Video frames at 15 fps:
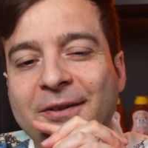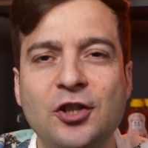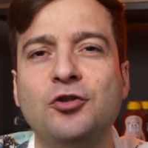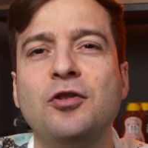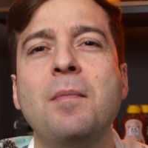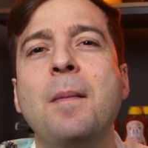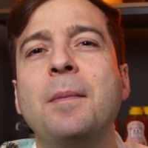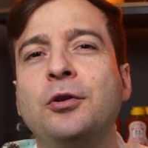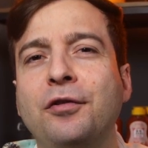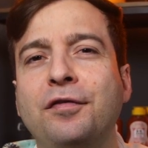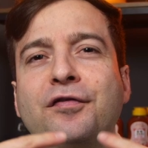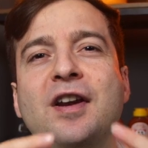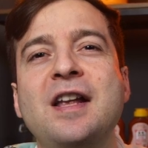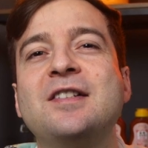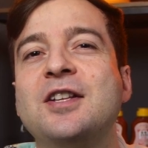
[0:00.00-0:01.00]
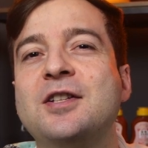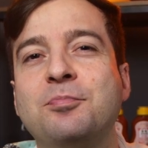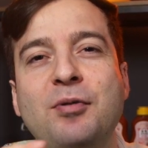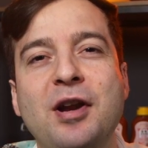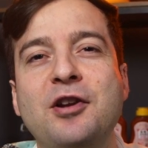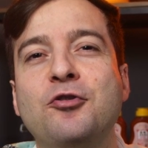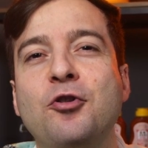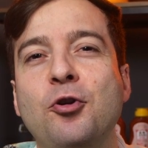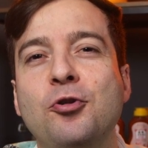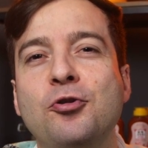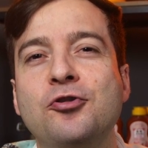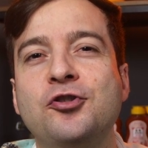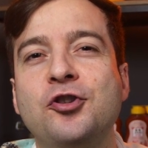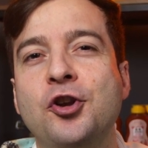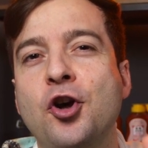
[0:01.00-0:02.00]
Just remember to freeze the spring
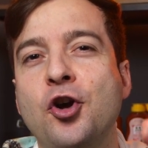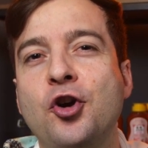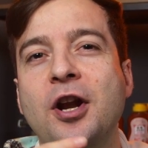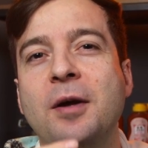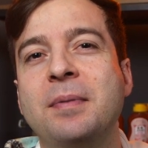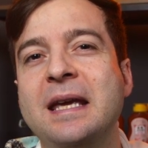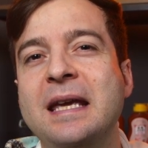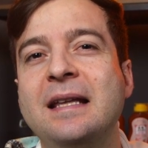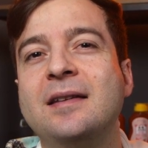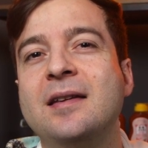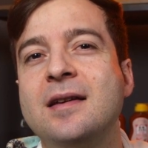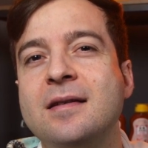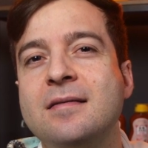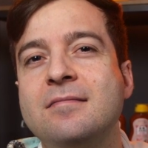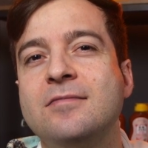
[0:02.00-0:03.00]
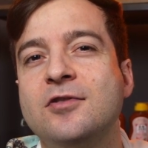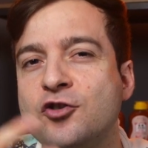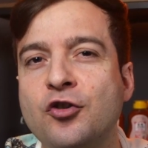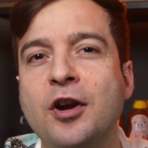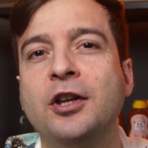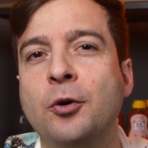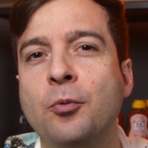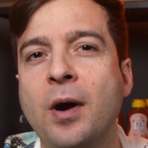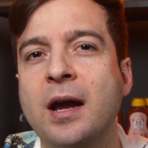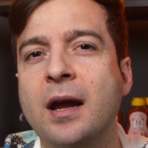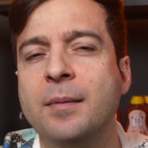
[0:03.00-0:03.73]
rolls. You're not gonna be eating straight away.